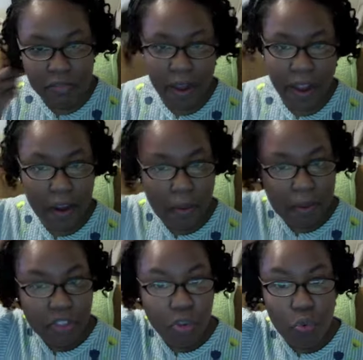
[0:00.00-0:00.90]
my hair, but
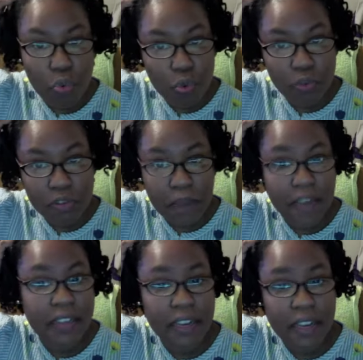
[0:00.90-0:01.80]
at the roots. My
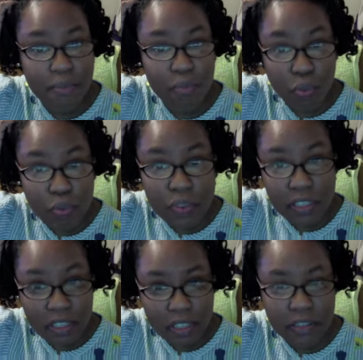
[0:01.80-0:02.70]
roots
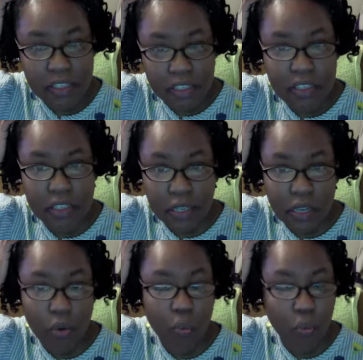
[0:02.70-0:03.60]
can tend to get
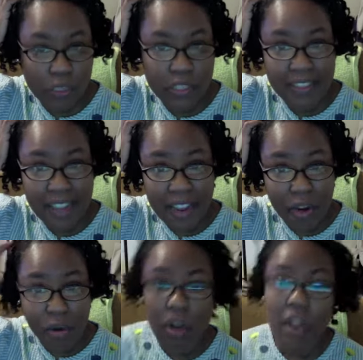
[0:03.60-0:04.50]
really
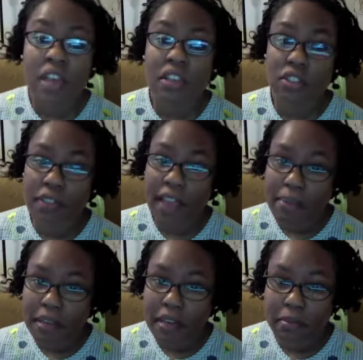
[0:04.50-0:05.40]
tangled. So that
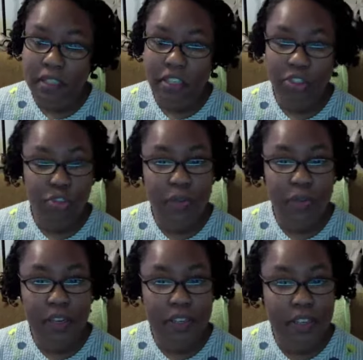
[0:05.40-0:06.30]
becomes an issue,
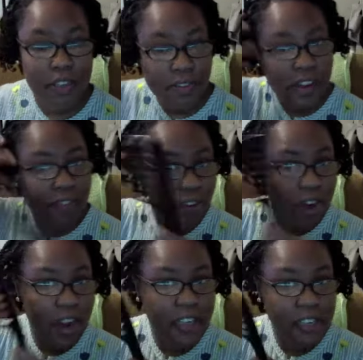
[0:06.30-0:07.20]
because even after
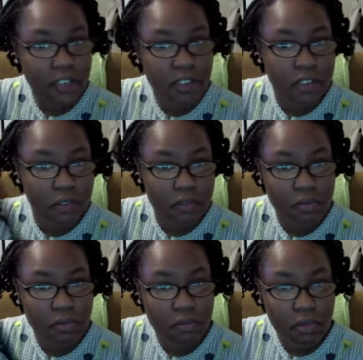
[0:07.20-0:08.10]
I
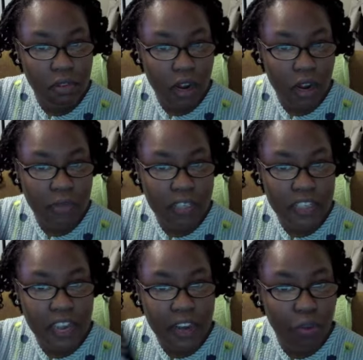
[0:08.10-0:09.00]

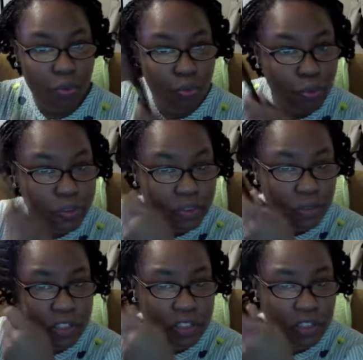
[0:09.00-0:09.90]
detangle the roots and
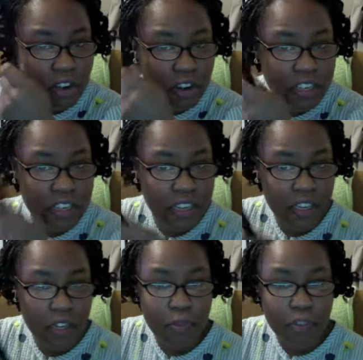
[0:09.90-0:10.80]
start detangling
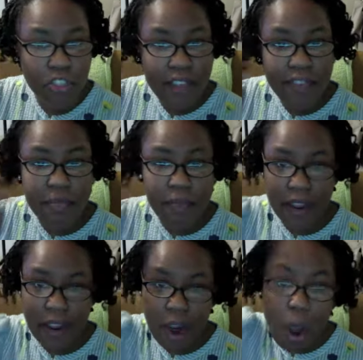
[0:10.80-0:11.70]
up the shaft of my
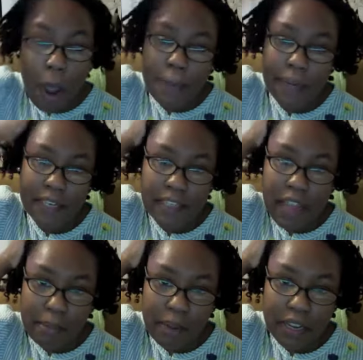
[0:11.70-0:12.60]
hair, by the
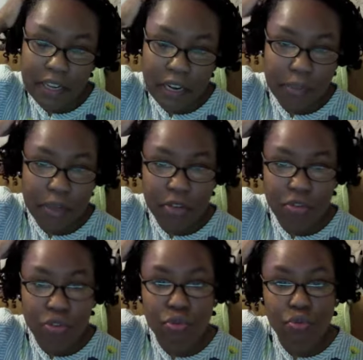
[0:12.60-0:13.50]
time I get up here
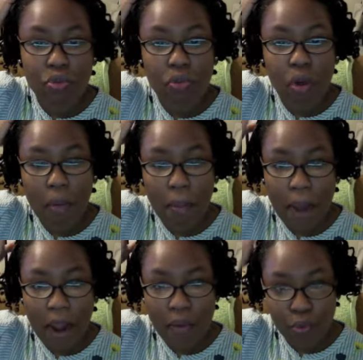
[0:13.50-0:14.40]
to
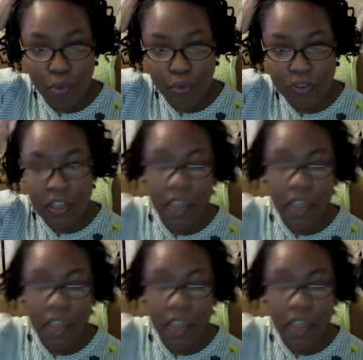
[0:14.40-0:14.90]
my roots